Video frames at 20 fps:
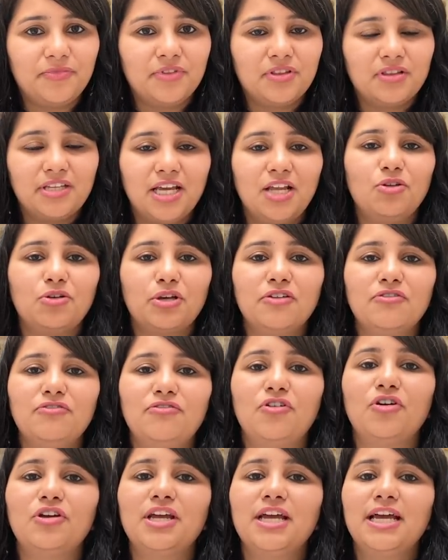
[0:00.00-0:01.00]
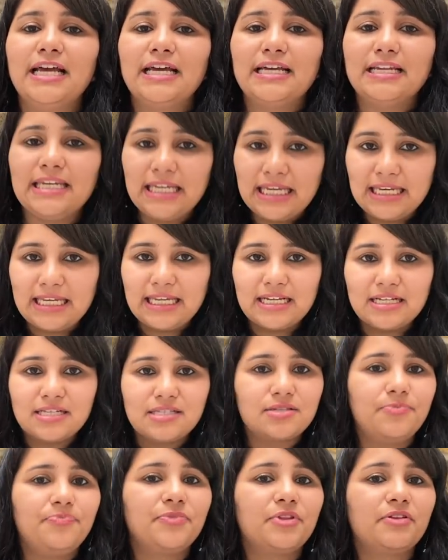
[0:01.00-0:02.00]
They're looking for
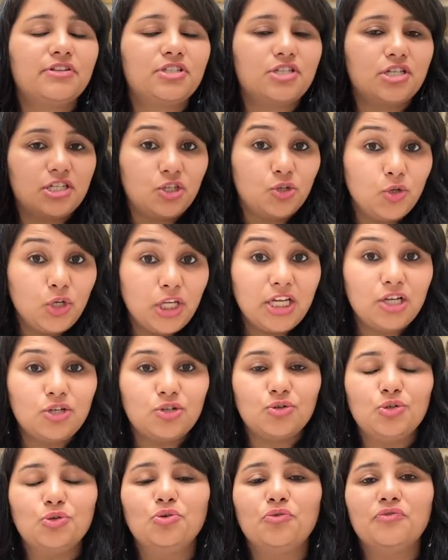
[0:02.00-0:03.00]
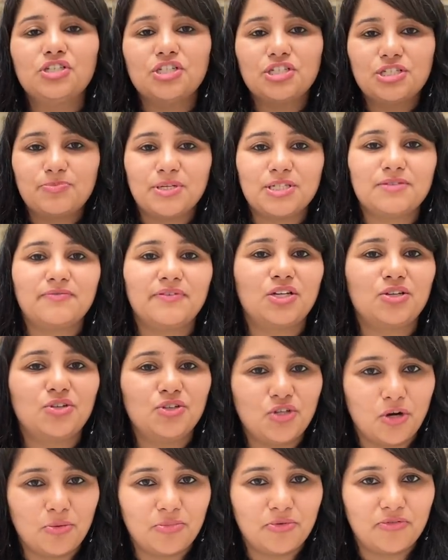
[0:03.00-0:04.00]
details which are unique to you, which are specific to
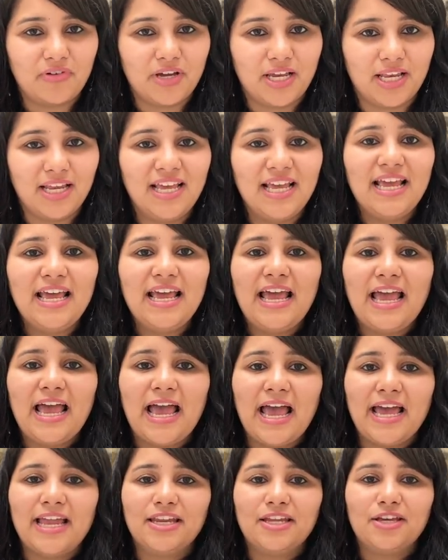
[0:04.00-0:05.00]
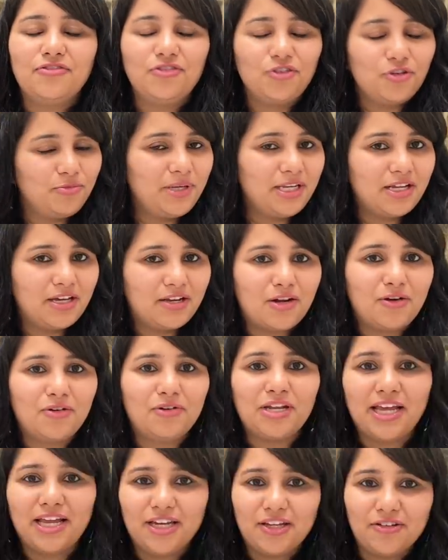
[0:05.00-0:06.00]
your profile. And if you've been
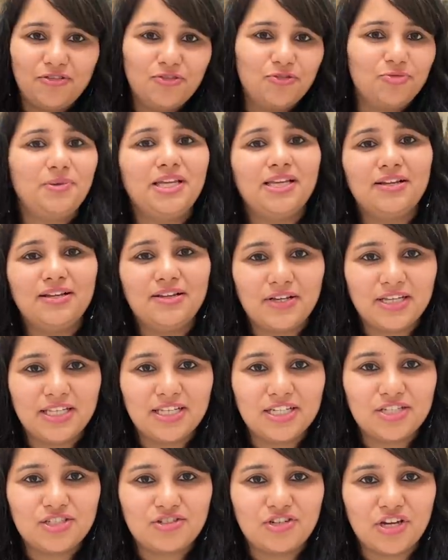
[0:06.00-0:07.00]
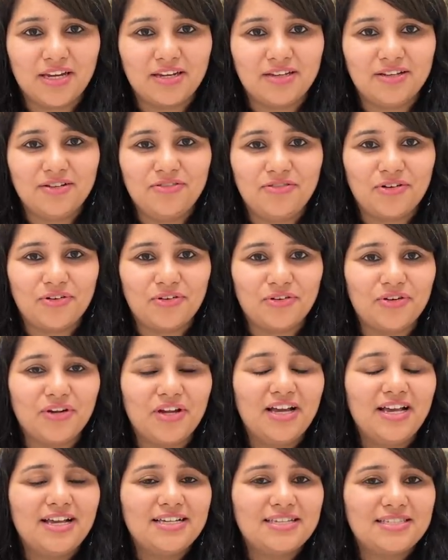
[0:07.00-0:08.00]
around and if you've been in this channel for
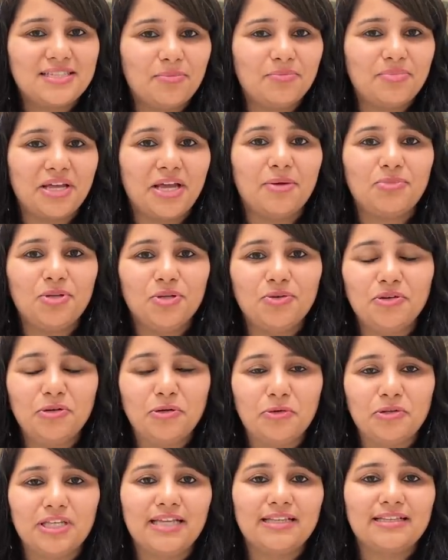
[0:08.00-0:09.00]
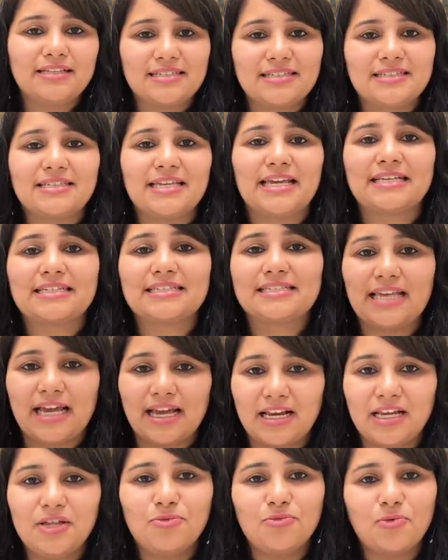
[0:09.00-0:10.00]
some time, you would know that this is
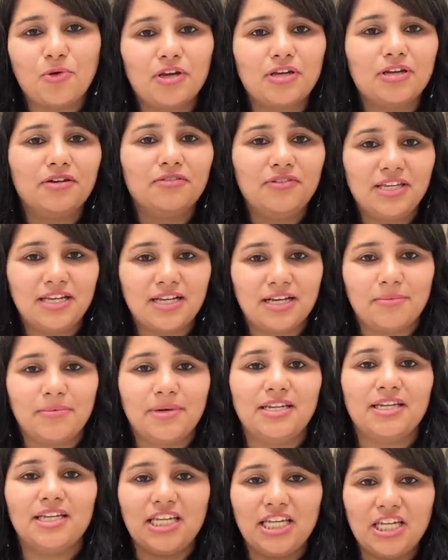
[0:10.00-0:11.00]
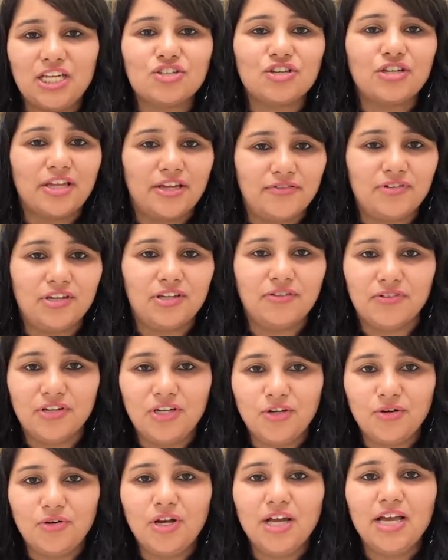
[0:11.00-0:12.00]
exactly what we recommend in each and every
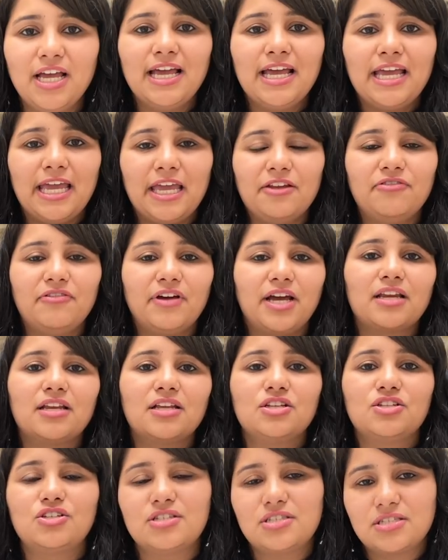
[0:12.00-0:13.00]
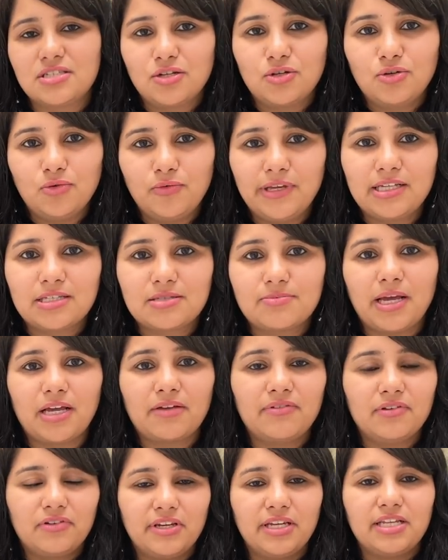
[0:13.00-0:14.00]
video. In fact, just two weeks
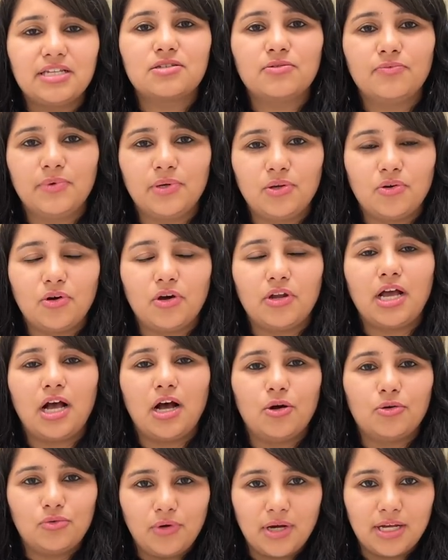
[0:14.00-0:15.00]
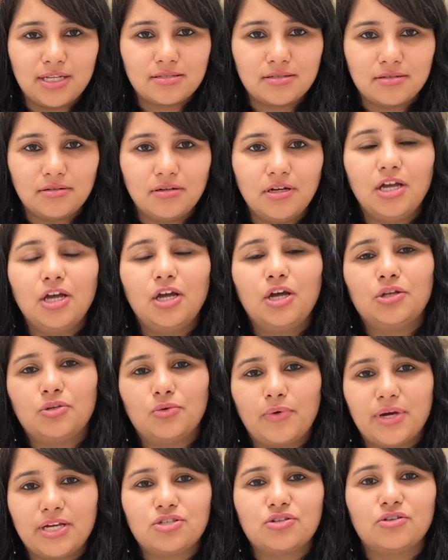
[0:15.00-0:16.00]
back, we released a video on how to answer the
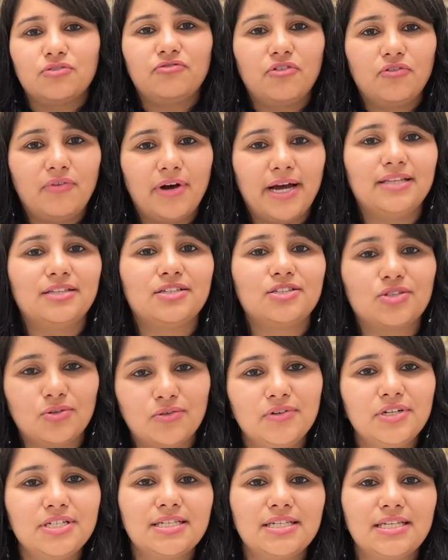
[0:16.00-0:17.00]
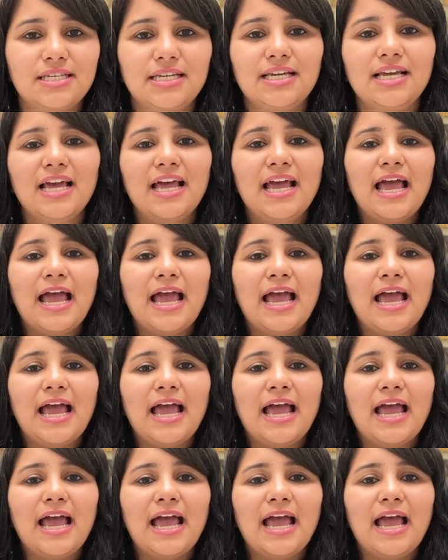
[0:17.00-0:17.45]
question for why this university.